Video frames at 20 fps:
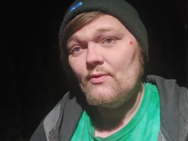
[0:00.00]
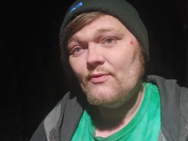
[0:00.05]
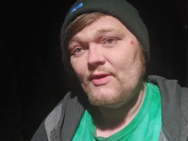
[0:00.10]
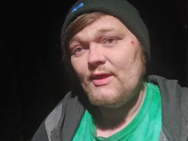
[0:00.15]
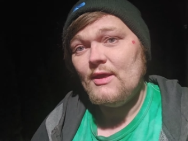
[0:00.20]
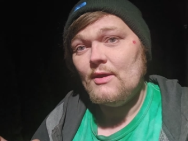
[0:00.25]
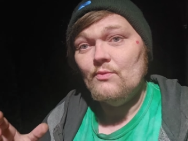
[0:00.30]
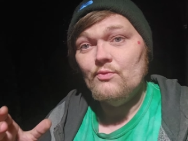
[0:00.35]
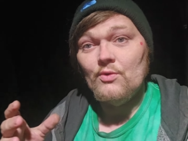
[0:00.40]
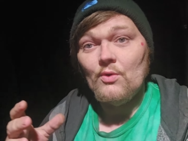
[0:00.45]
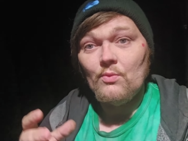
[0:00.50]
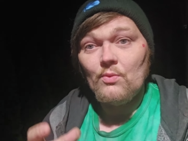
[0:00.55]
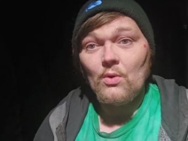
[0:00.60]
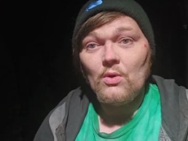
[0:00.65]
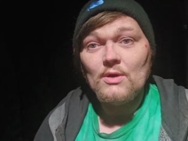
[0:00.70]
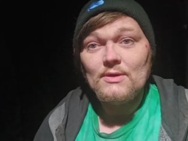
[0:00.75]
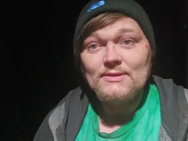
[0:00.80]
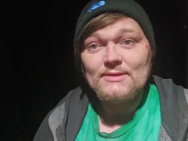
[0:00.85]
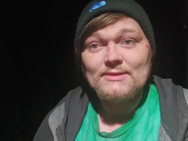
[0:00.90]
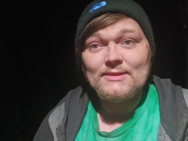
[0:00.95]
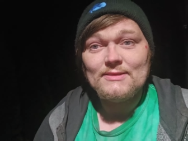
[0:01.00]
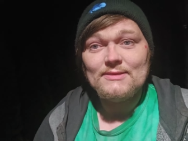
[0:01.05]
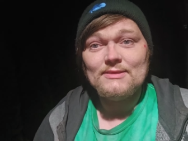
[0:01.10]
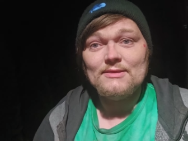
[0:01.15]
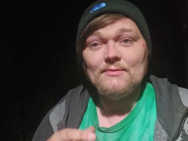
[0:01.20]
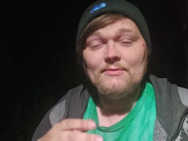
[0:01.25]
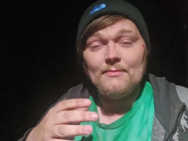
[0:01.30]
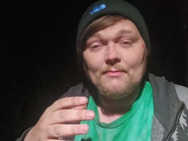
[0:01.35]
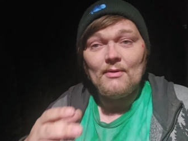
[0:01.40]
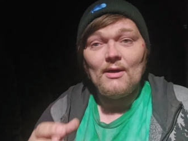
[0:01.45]
the reward
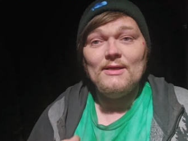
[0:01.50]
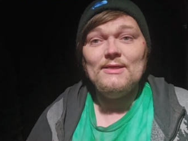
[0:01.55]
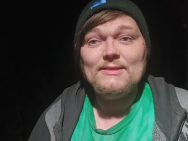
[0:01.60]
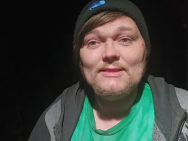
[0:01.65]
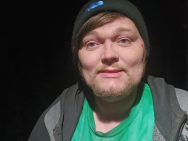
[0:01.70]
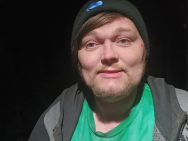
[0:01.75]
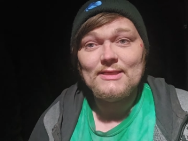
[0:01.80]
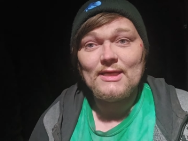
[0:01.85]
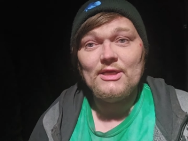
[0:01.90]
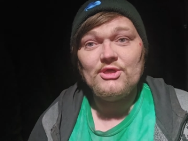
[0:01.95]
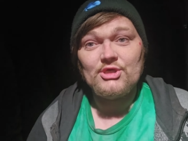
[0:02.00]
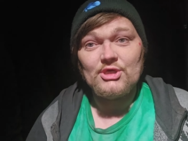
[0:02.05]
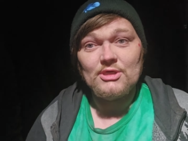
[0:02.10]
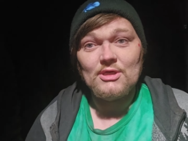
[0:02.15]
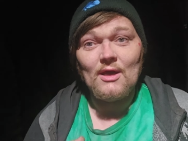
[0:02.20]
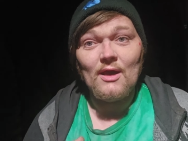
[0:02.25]
system, the monetization